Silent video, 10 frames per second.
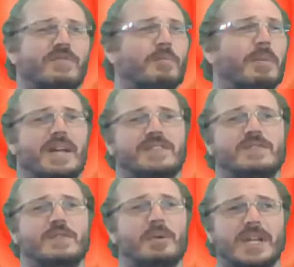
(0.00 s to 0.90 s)
parts of
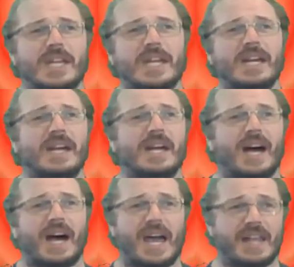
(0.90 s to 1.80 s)
your body,
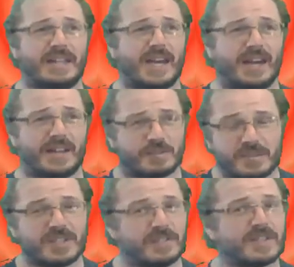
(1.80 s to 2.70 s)
and they are
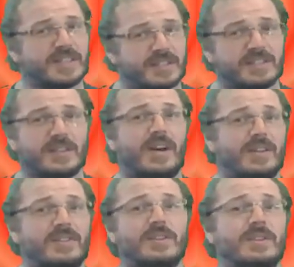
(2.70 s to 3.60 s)
specifically designed
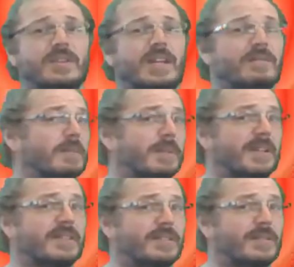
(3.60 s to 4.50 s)
too. Now, red blood
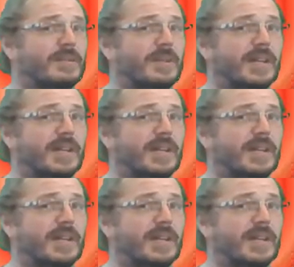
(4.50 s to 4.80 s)
cells are quite,